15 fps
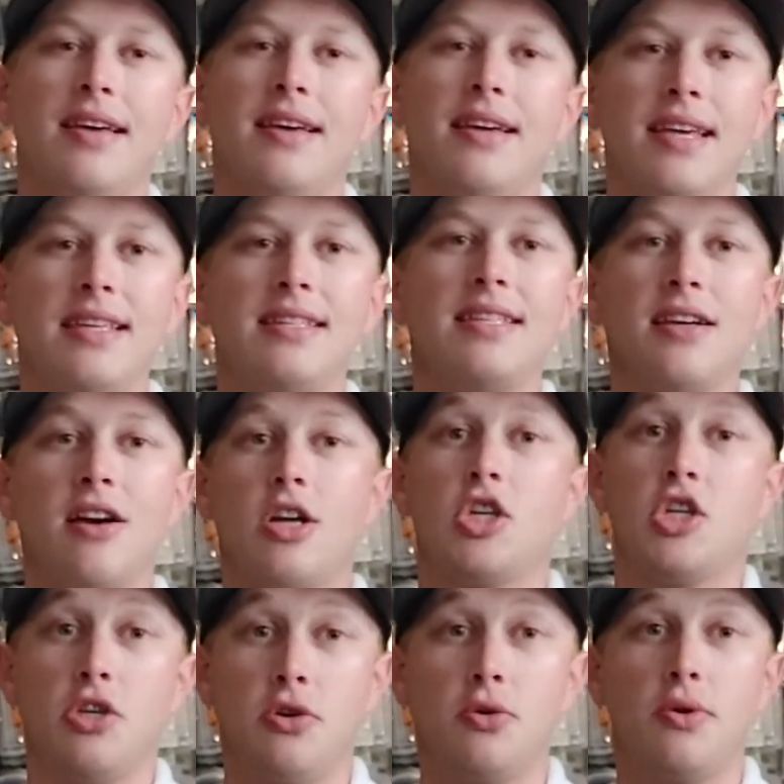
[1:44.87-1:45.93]
easy on
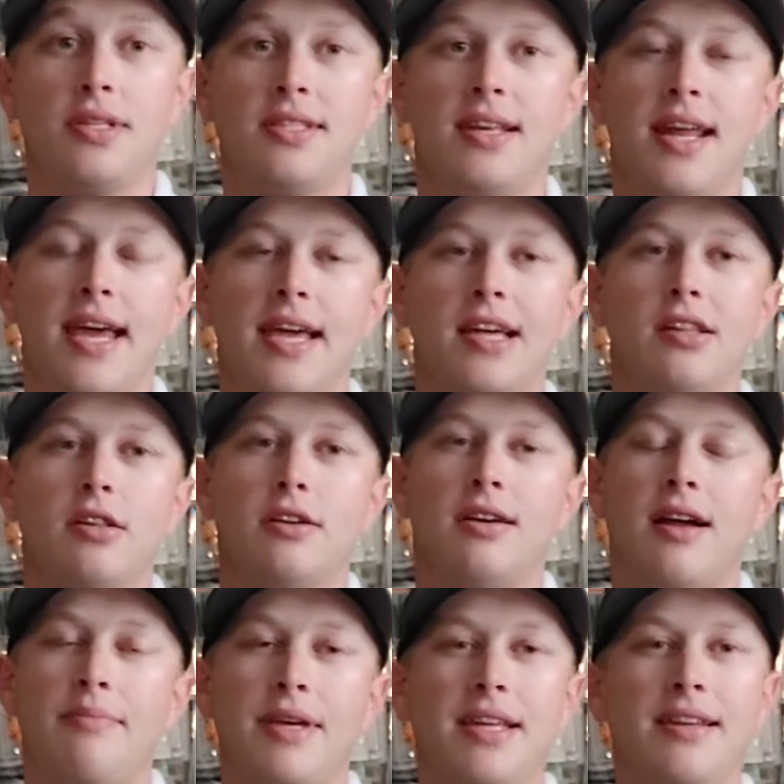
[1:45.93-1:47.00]
you as an angler.
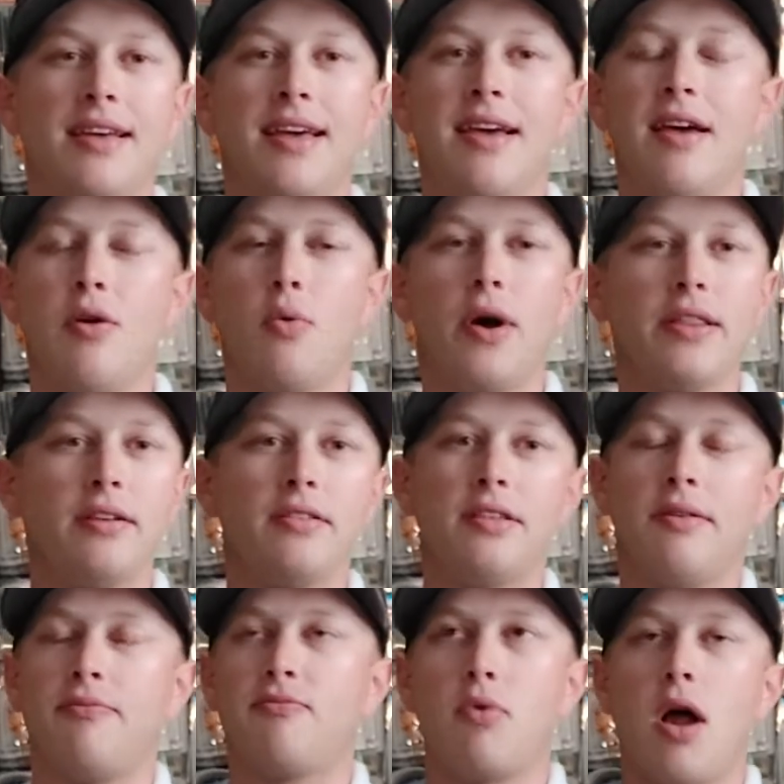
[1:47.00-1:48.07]
I mean, whether
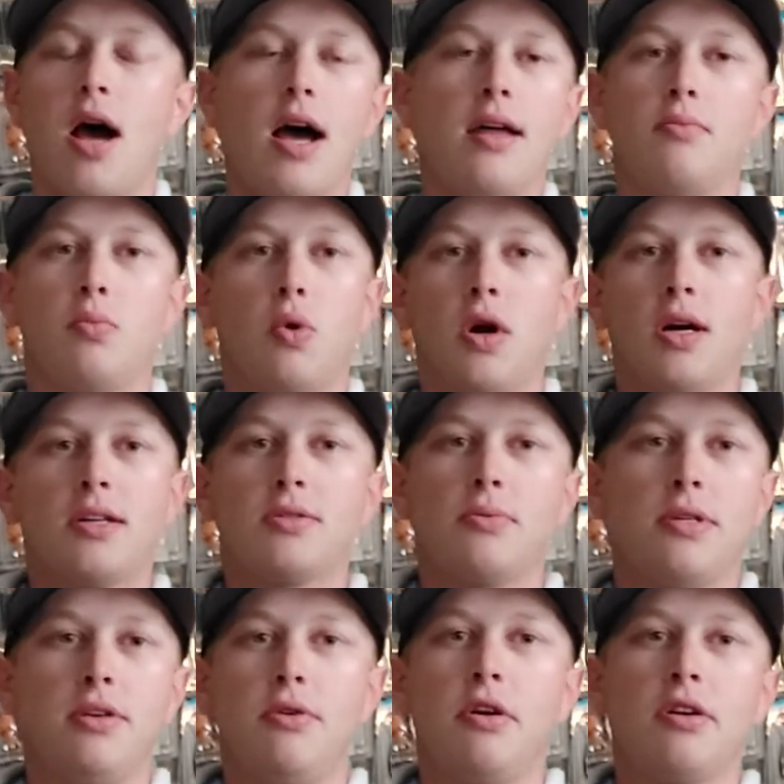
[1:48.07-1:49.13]
the rod works
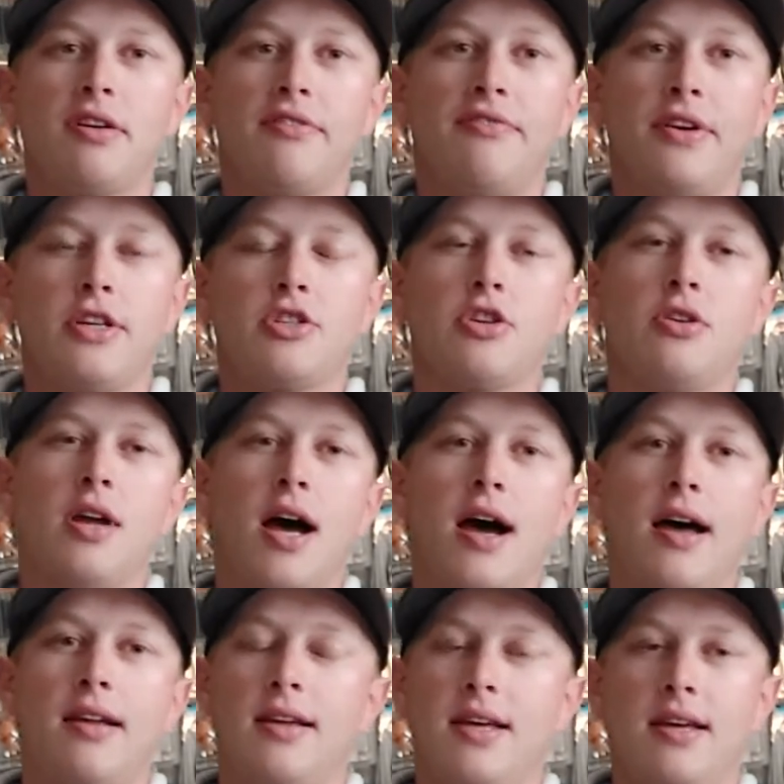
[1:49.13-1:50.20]
when you hook a fish or
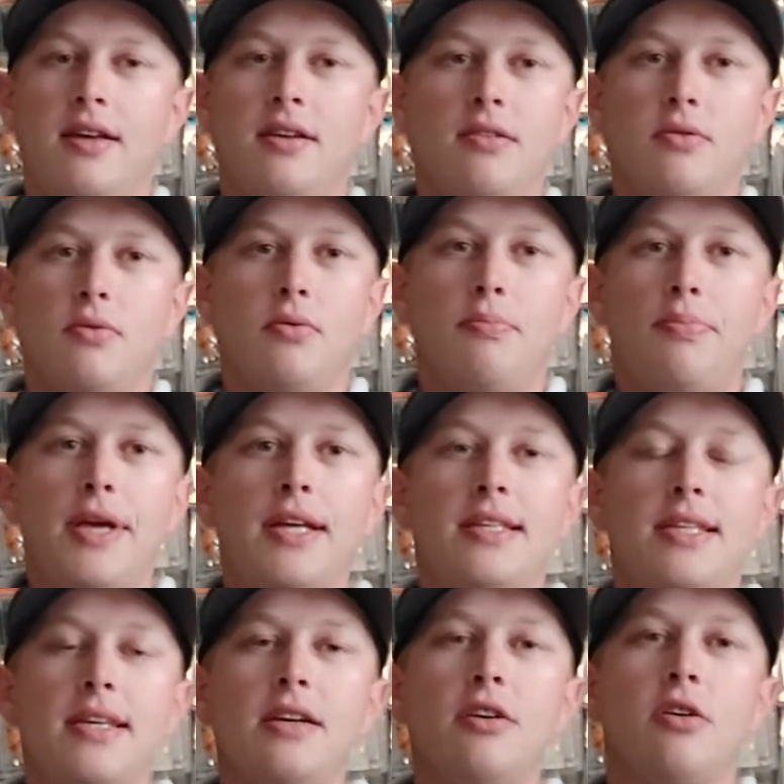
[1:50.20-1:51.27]
not, big
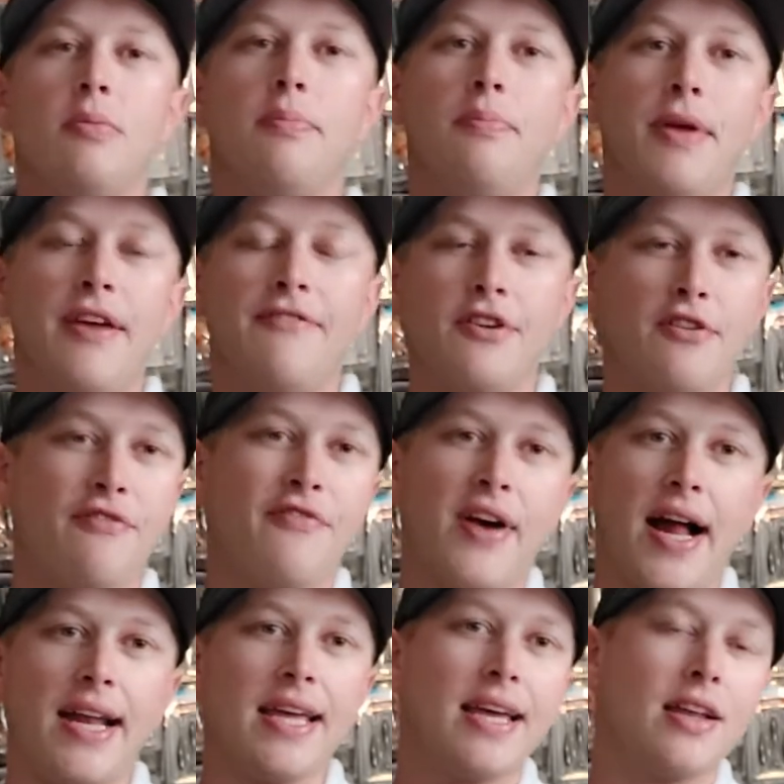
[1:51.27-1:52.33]
deal. If you're
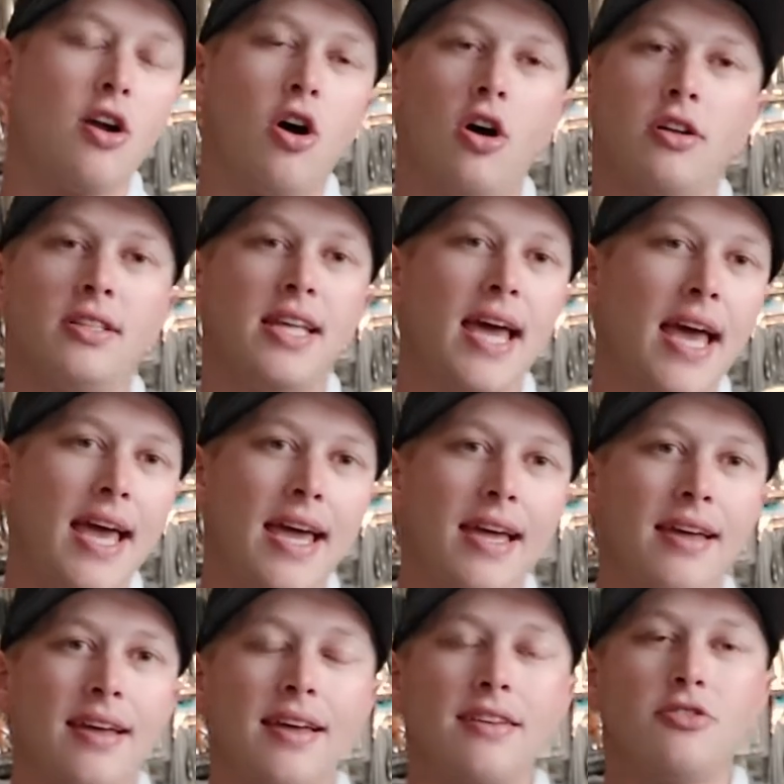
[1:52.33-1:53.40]
fighting it all
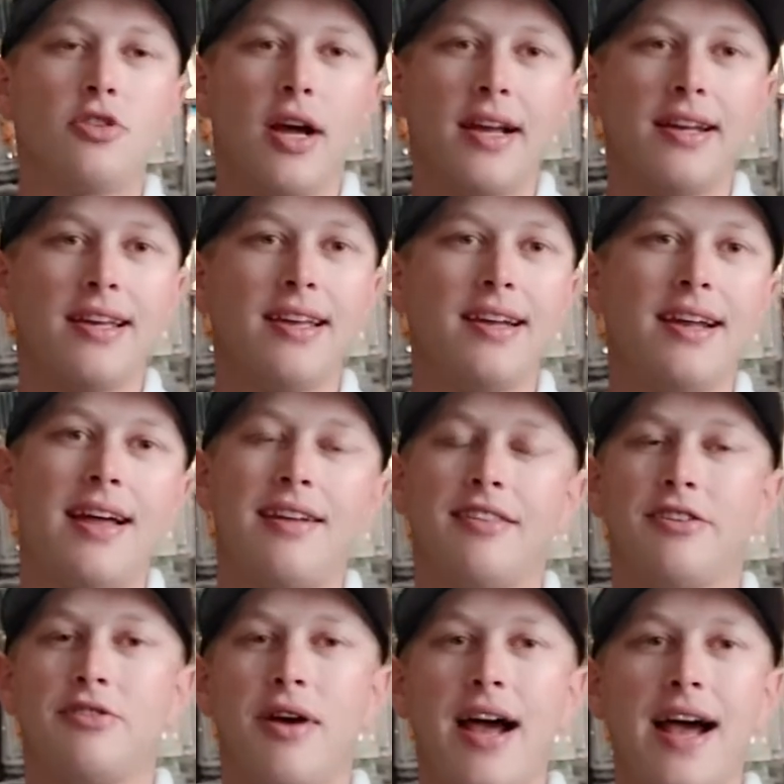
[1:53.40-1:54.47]
day, trying to get it out of the
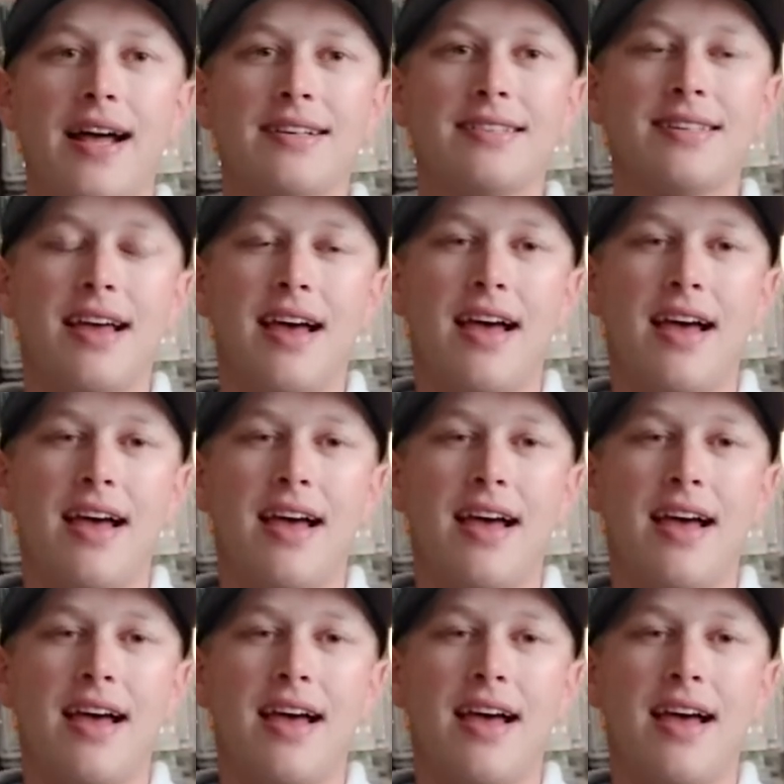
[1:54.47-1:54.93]
grass,